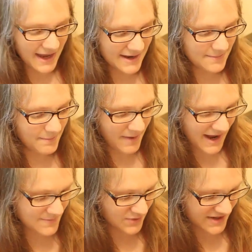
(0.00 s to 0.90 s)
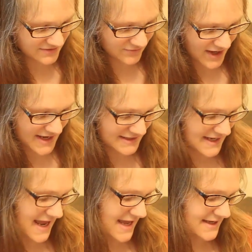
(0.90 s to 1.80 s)
And My Brest
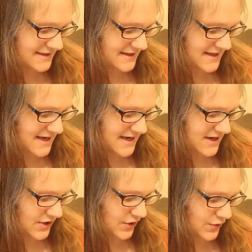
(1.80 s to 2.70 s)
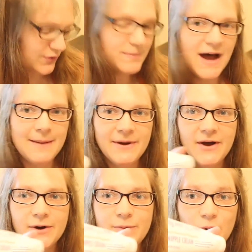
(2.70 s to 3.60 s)
Friend and the Earth
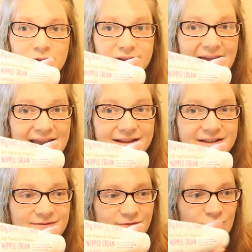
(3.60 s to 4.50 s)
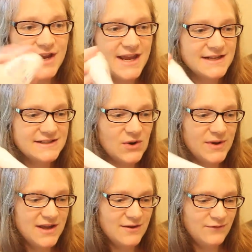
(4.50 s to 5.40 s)
Mama are both lanolin free, so
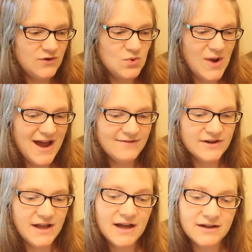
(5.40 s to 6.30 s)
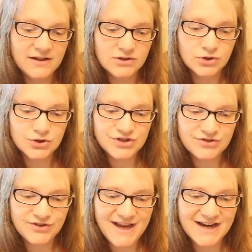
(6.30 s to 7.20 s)
if you have an
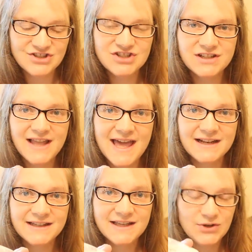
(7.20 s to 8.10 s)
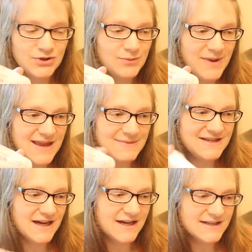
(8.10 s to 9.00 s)
allergic reaction to lanolin or your
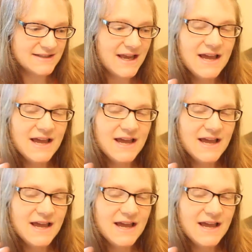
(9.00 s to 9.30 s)
baby does,